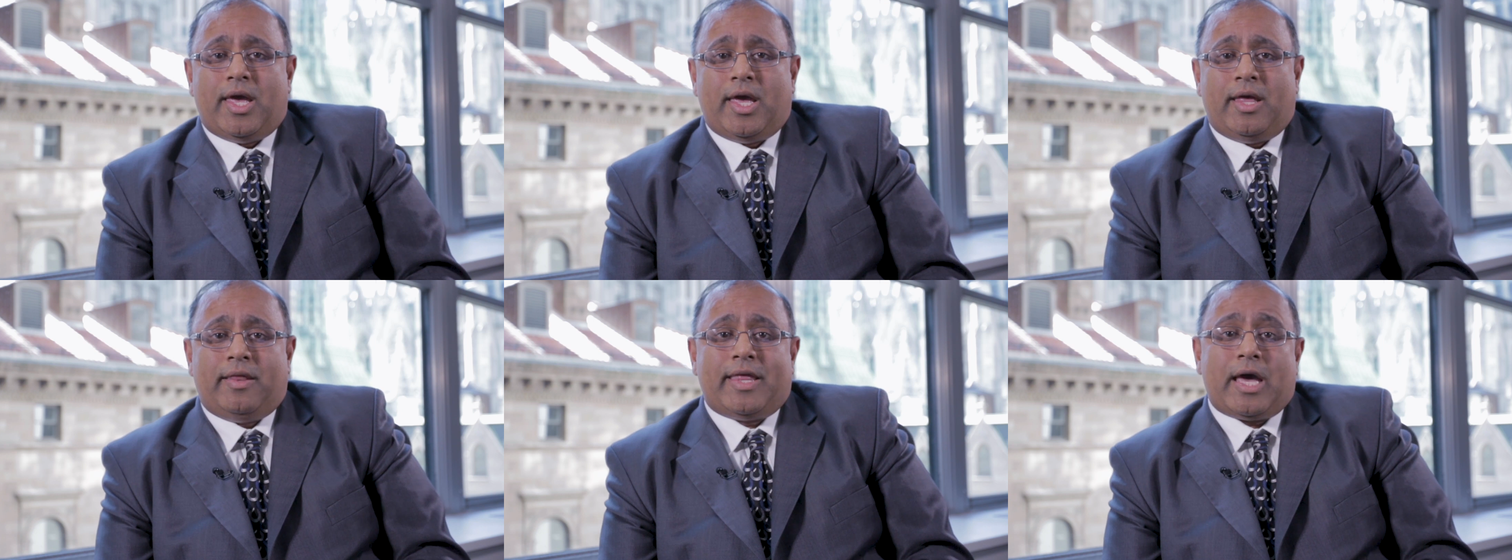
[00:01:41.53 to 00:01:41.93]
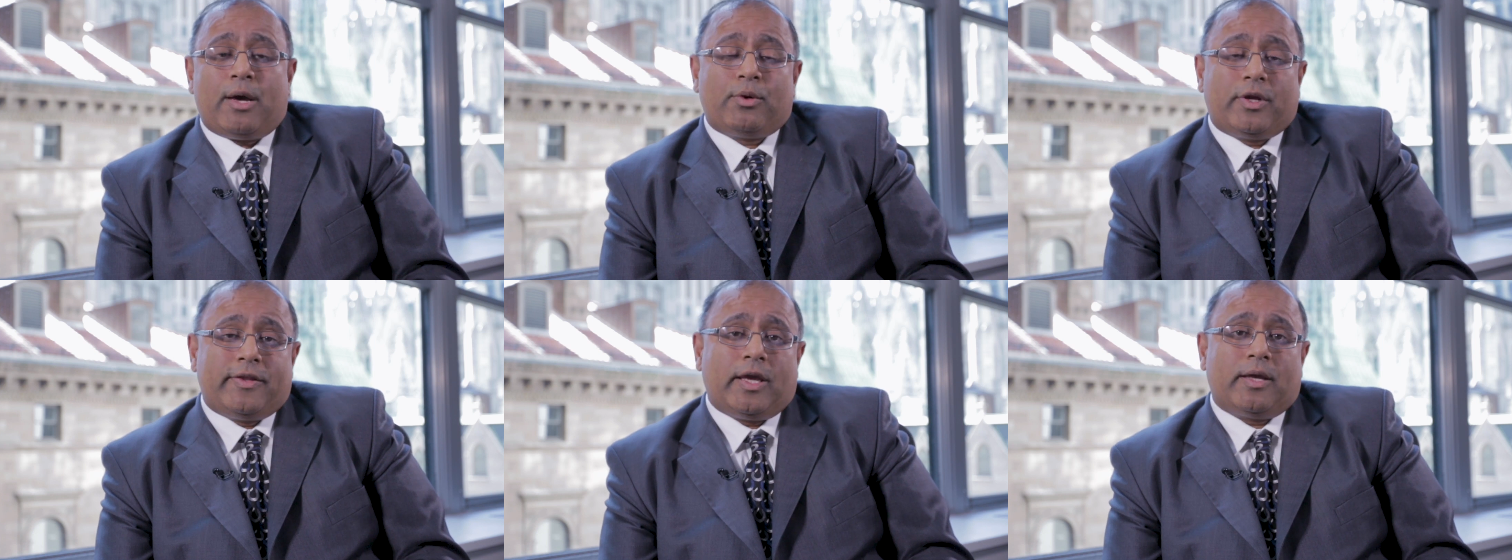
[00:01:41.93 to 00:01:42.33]
And
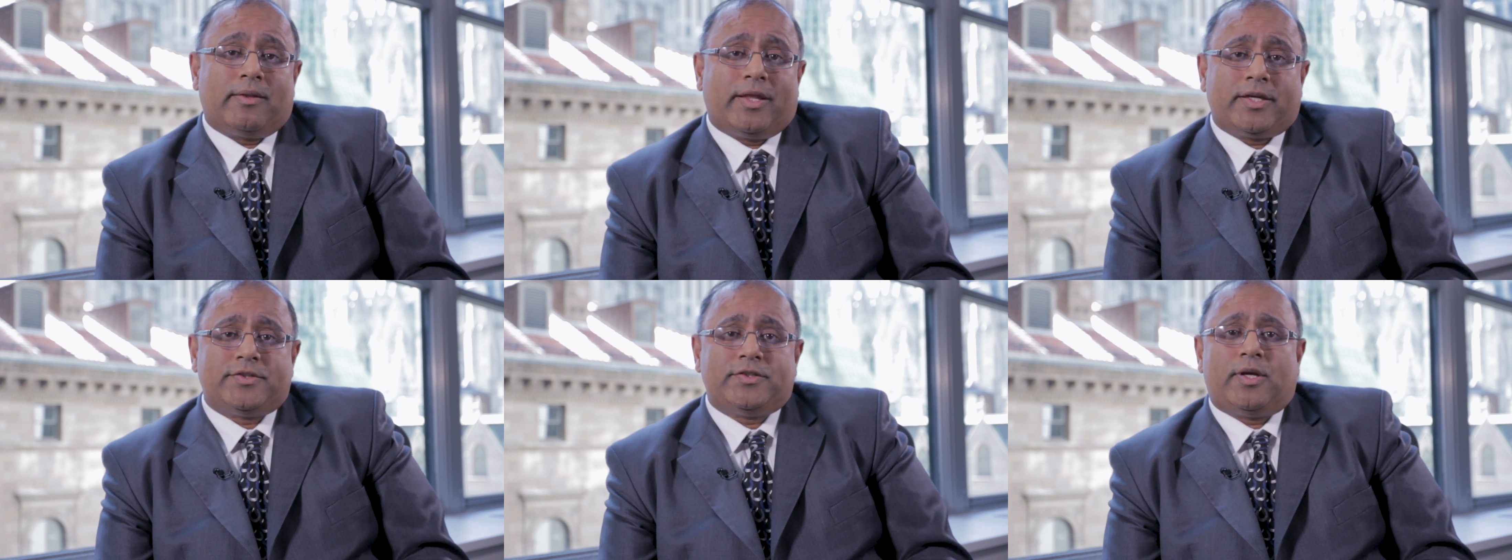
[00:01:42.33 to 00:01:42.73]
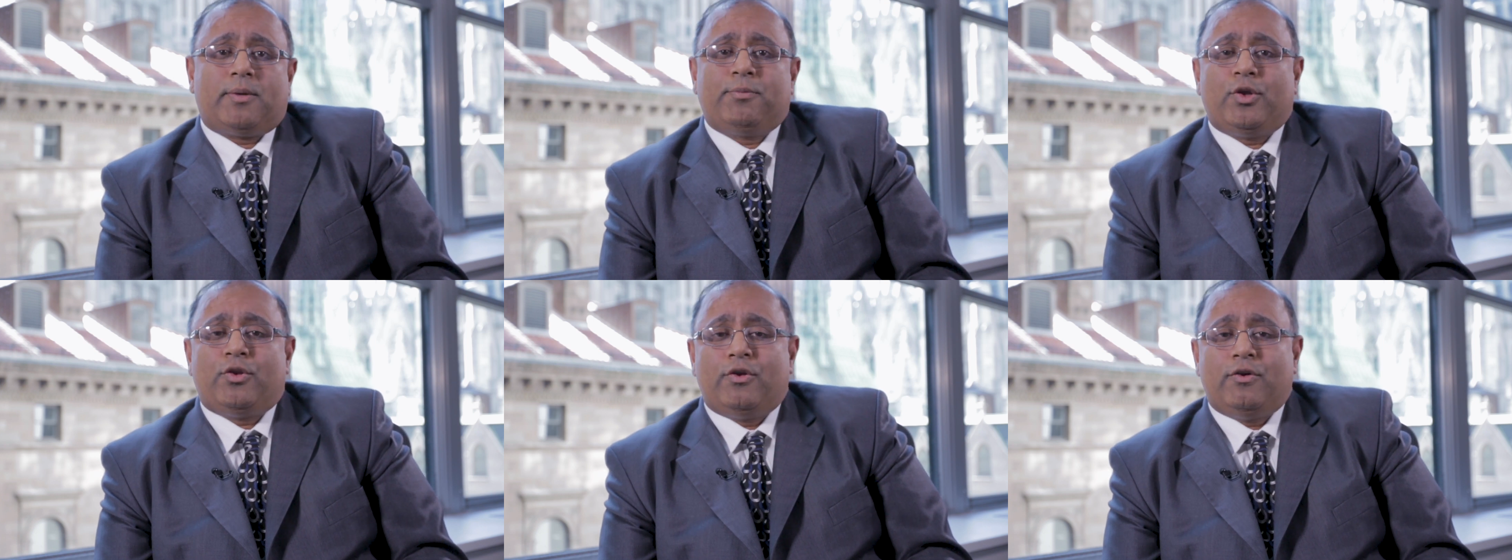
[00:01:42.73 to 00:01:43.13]
that could take, like I said,
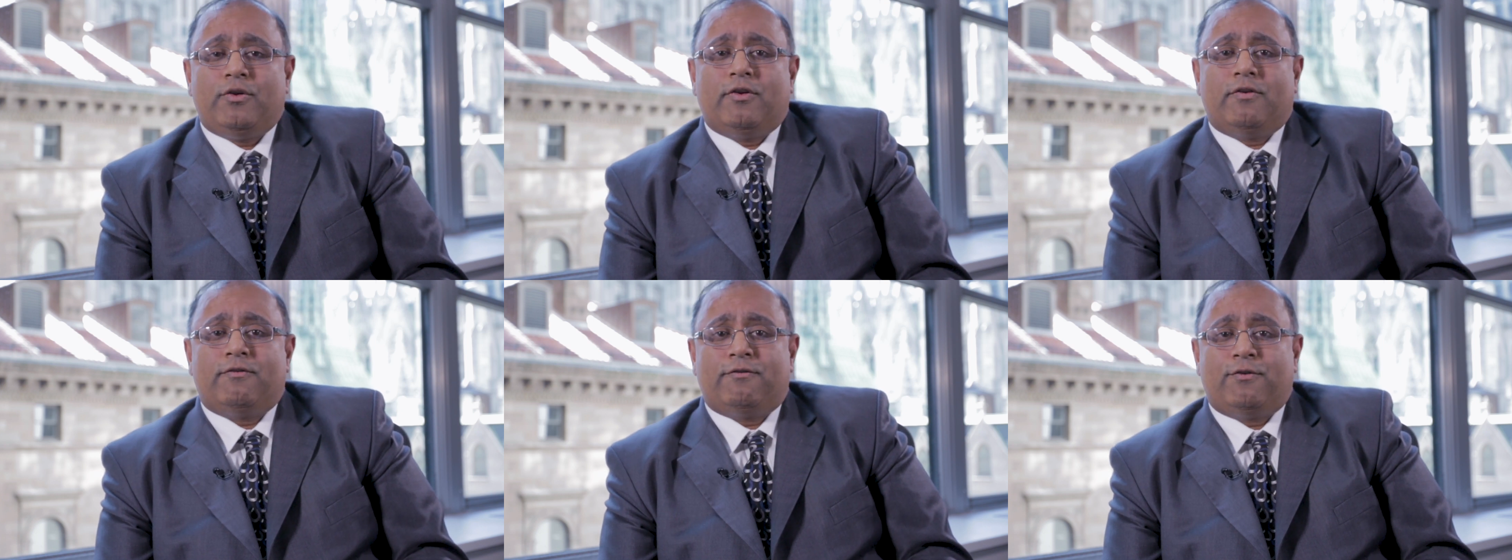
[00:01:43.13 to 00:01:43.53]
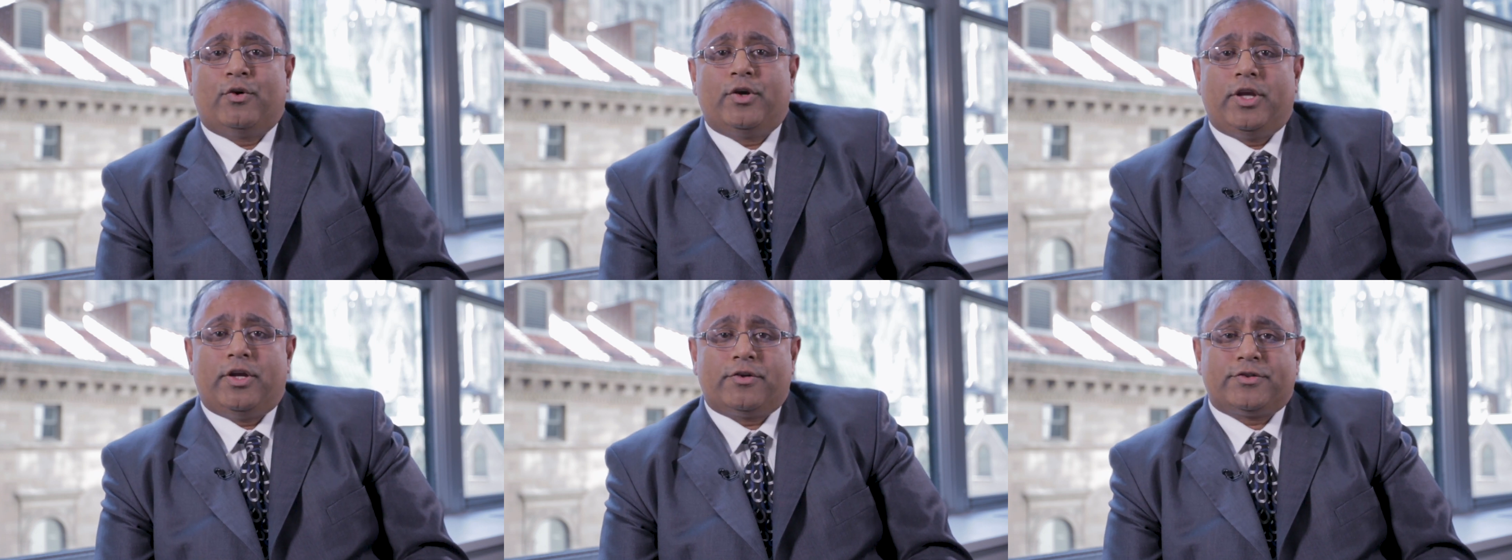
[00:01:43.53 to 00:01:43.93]
up to 2 to
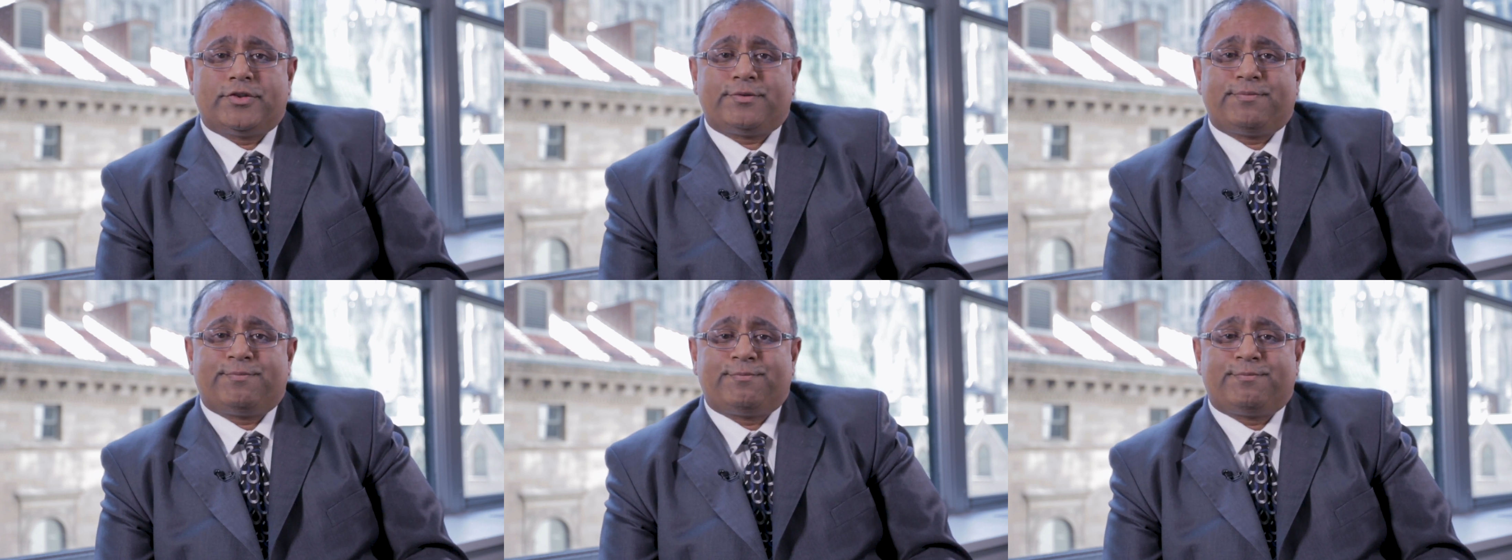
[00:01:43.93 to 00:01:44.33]
4 years.